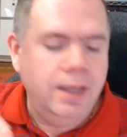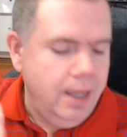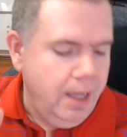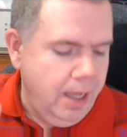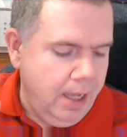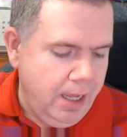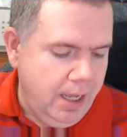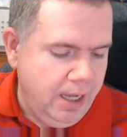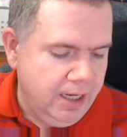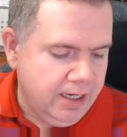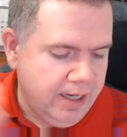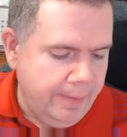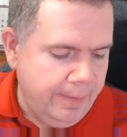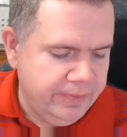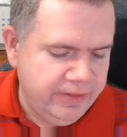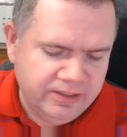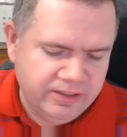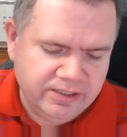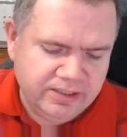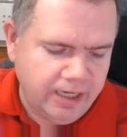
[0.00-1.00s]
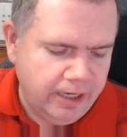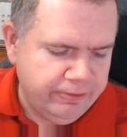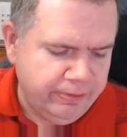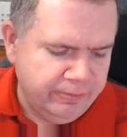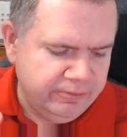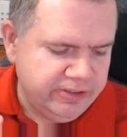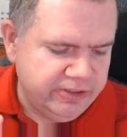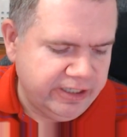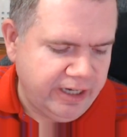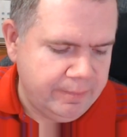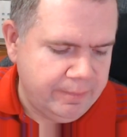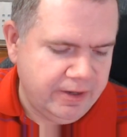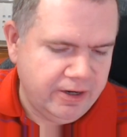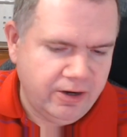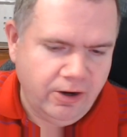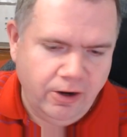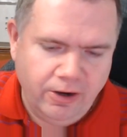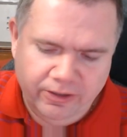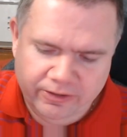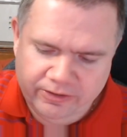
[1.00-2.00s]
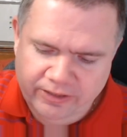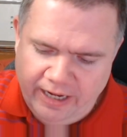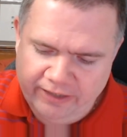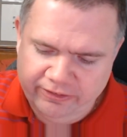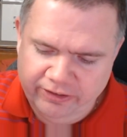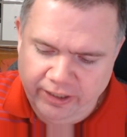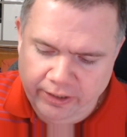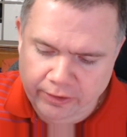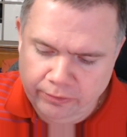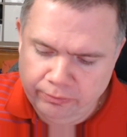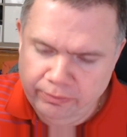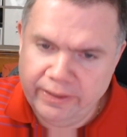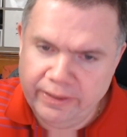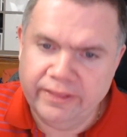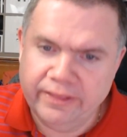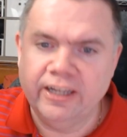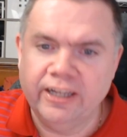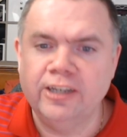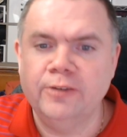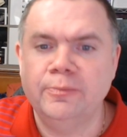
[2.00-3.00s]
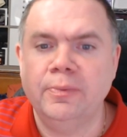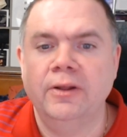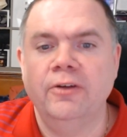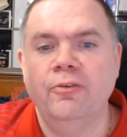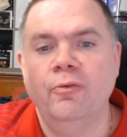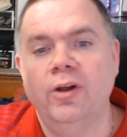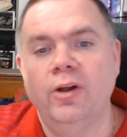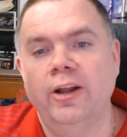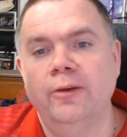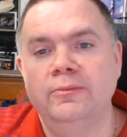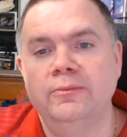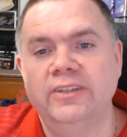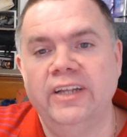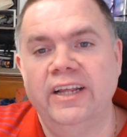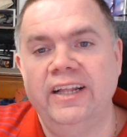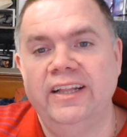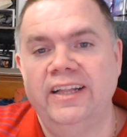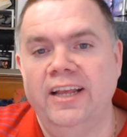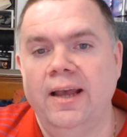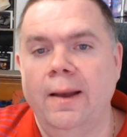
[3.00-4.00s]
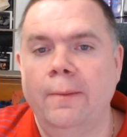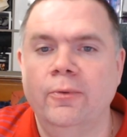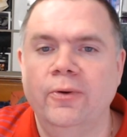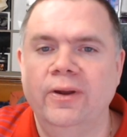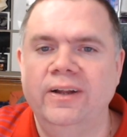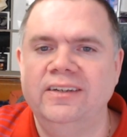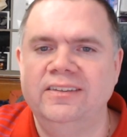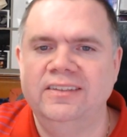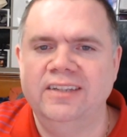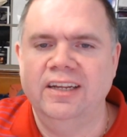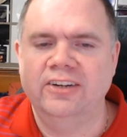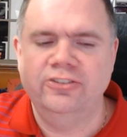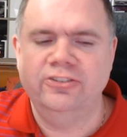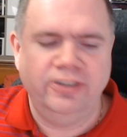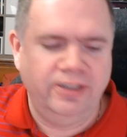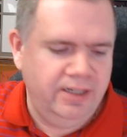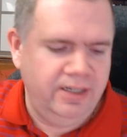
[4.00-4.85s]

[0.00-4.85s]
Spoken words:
A couple things I got from Check Out My Cards. I actually got three things, but one of them's in the upgrade section.